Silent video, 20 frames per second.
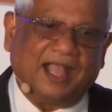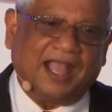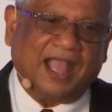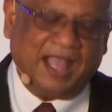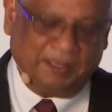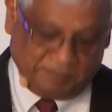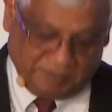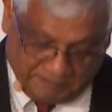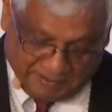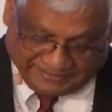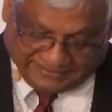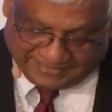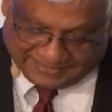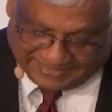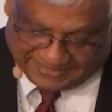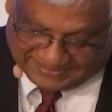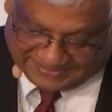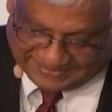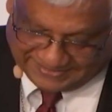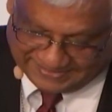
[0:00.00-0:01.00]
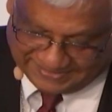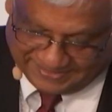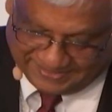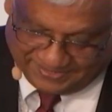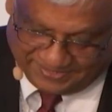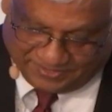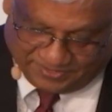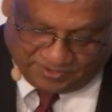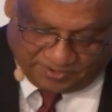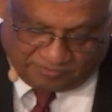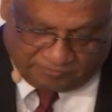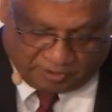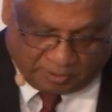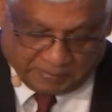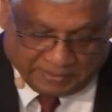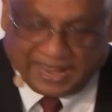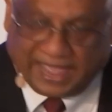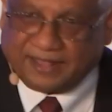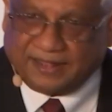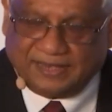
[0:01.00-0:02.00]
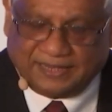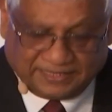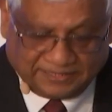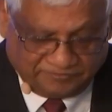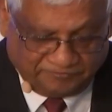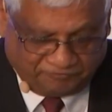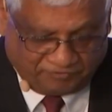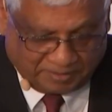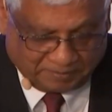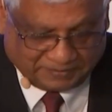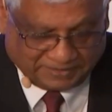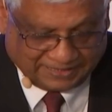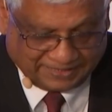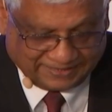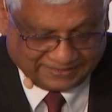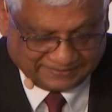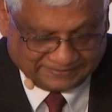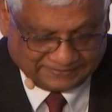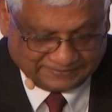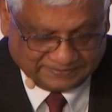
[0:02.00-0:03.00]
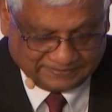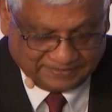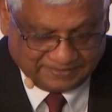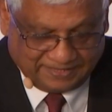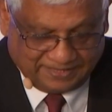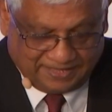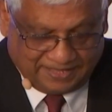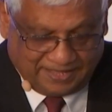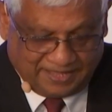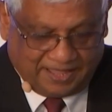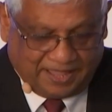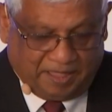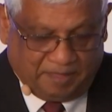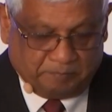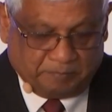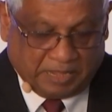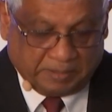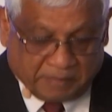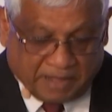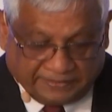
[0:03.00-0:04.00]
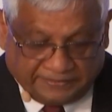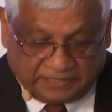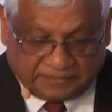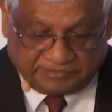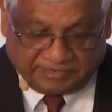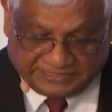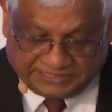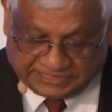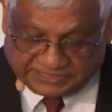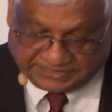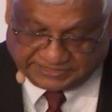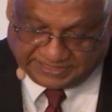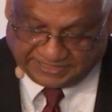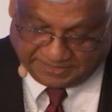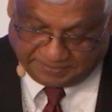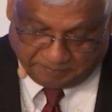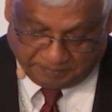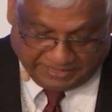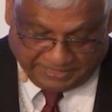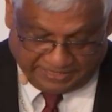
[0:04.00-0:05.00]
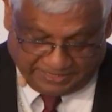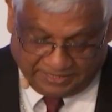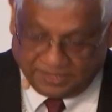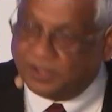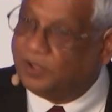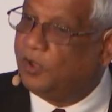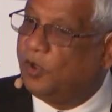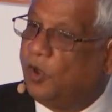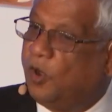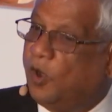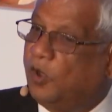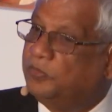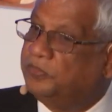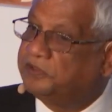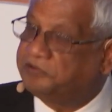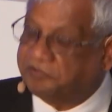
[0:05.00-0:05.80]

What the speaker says: I'm a Methodist from an Anglican family. My mother registered me on the